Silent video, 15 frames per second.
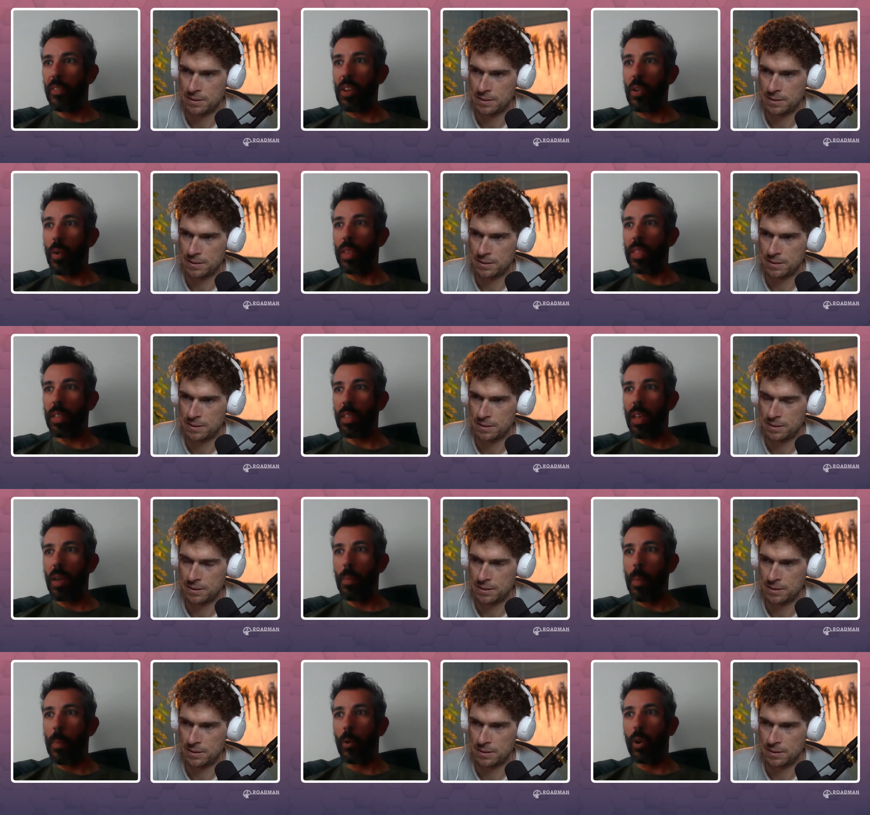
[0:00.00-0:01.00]
Speaker 1: funny way that the
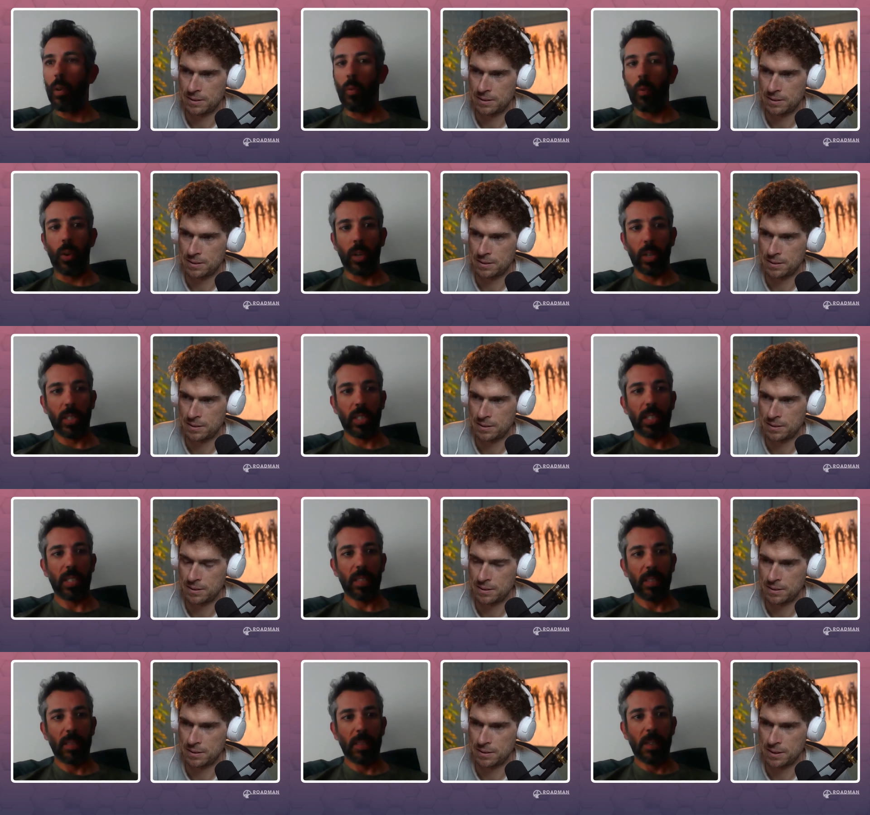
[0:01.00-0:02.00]
memory works.
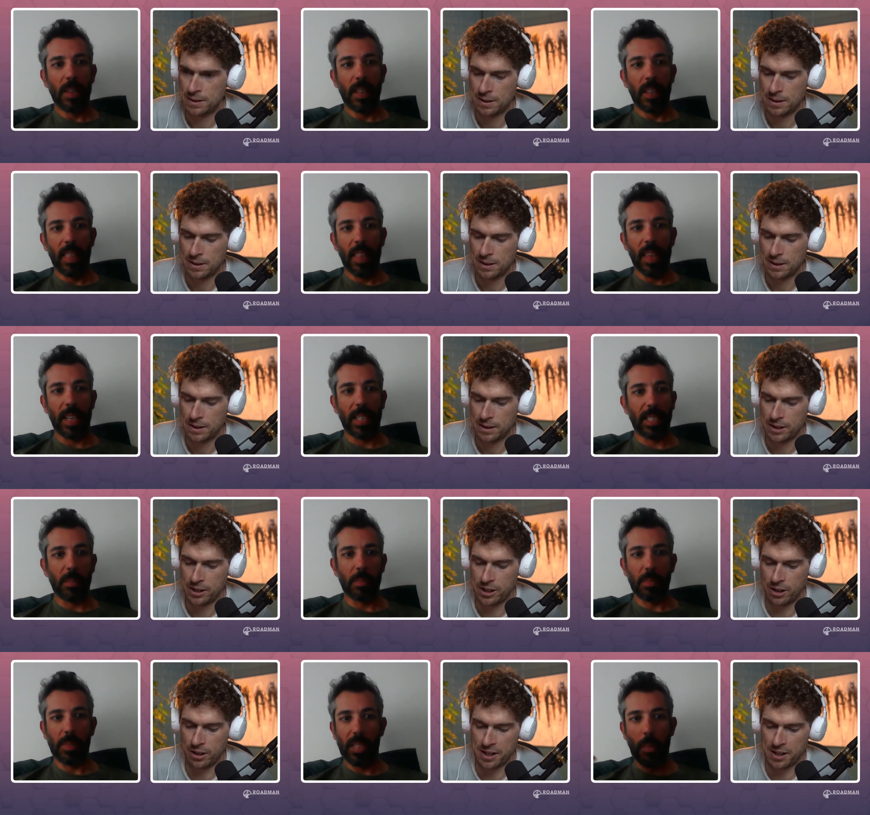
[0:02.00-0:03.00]
Like you're some,
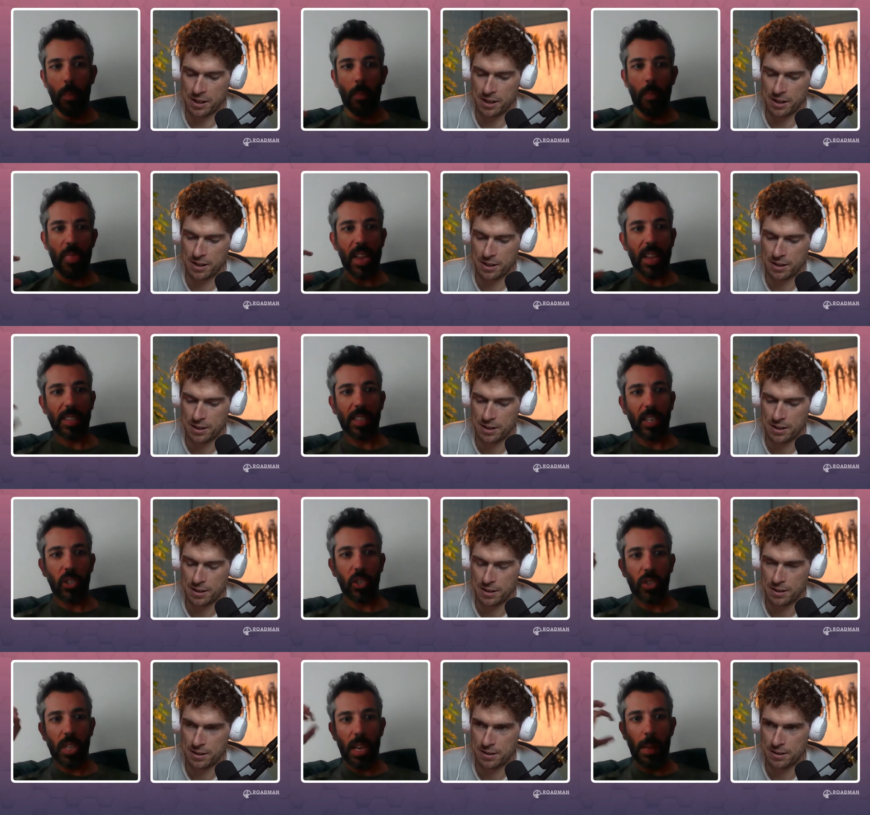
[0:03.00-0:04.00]
like some things are
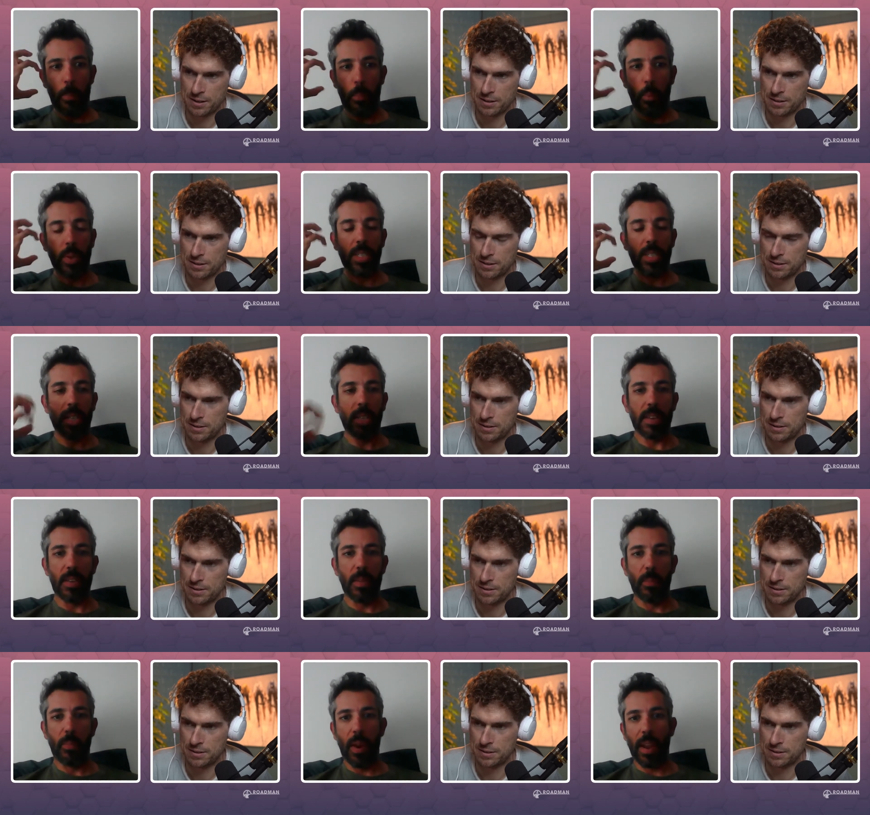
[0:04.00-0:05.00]
just imprinted in
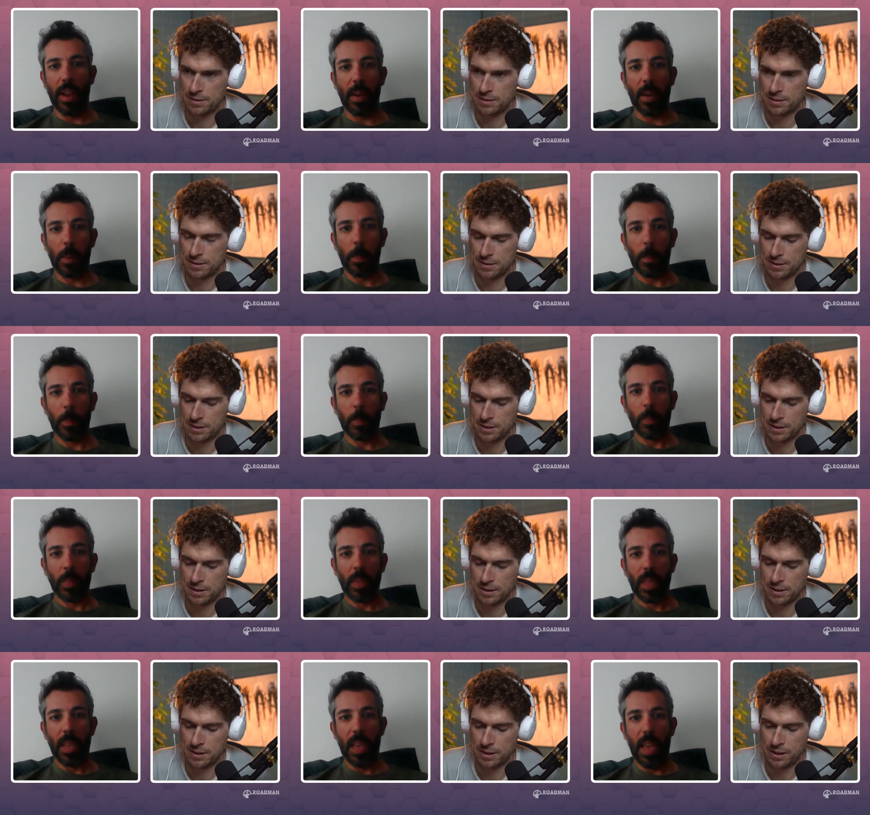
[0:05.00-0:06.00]
your brain.
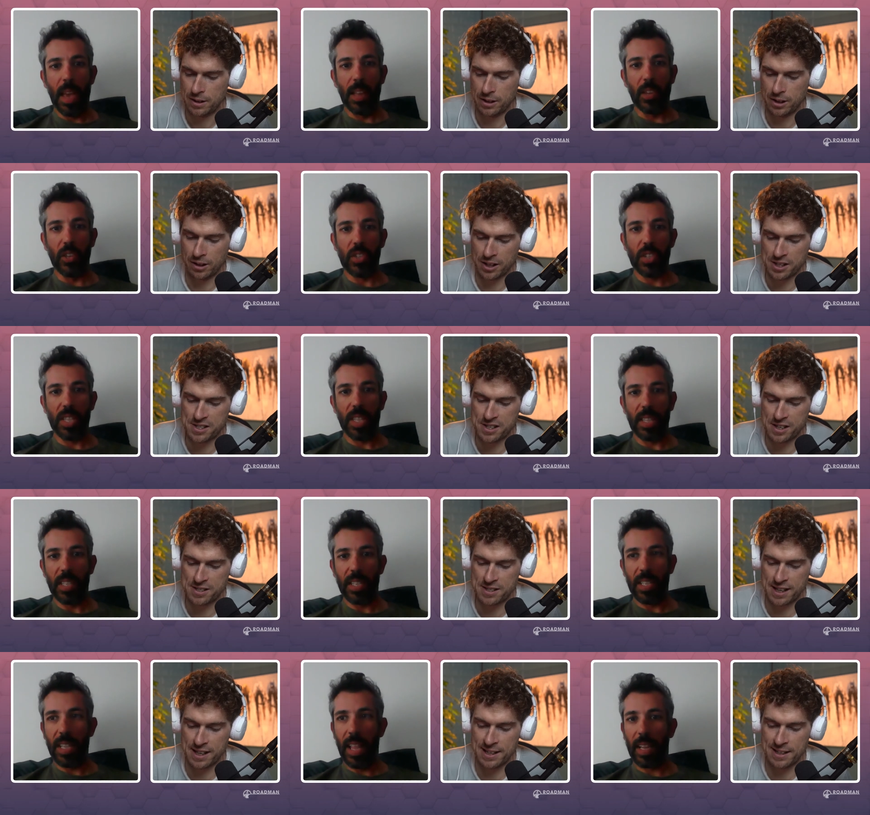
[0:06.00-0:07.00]
Speaker 2: You're like
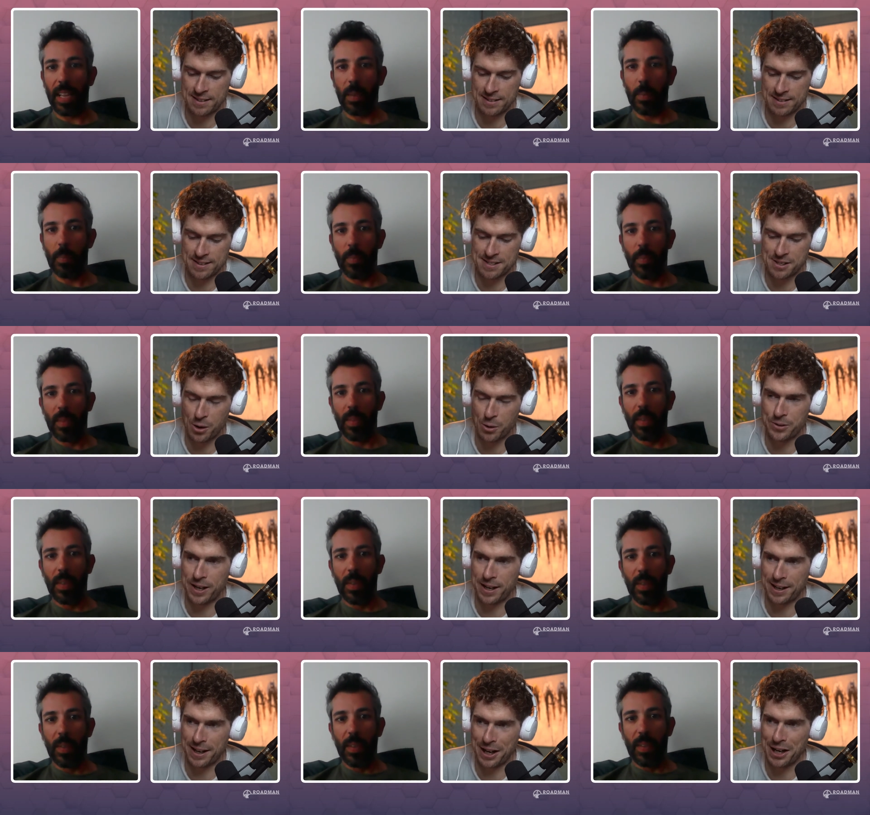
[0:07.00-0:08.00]
16 at the like, discotheque
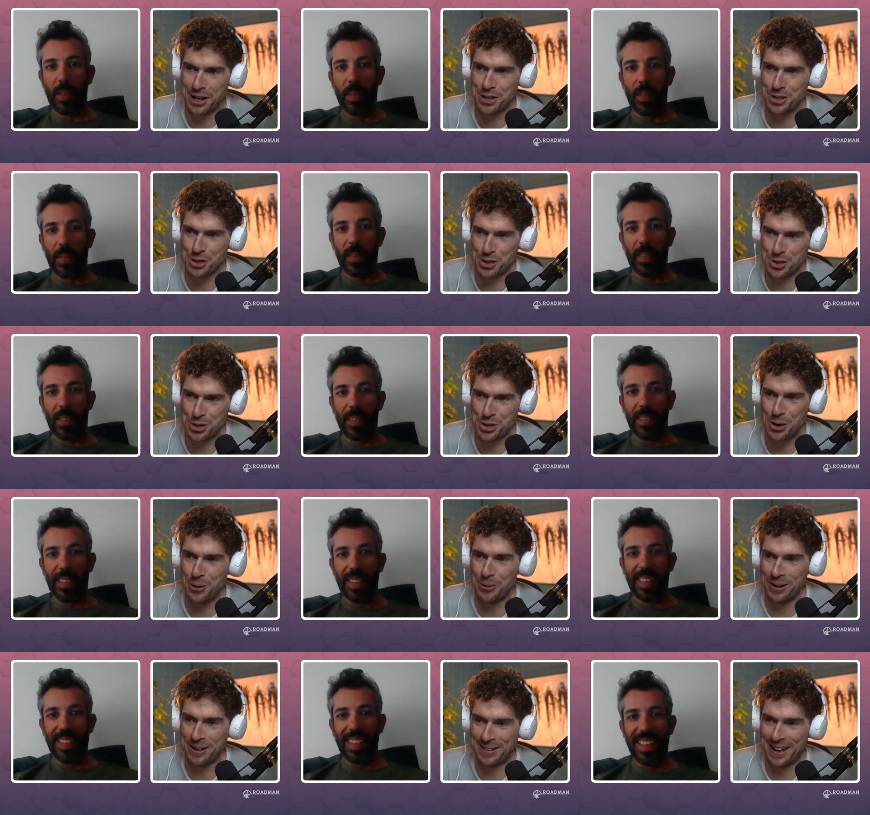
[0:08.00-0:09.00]
again, just throwing
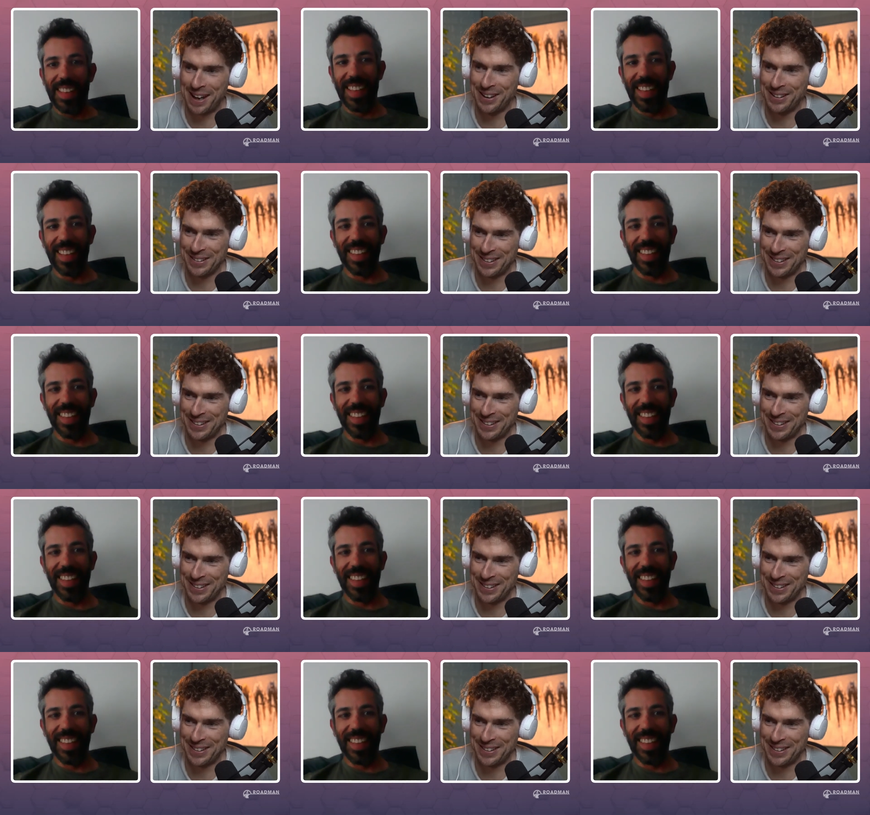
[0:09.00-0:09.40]
it down.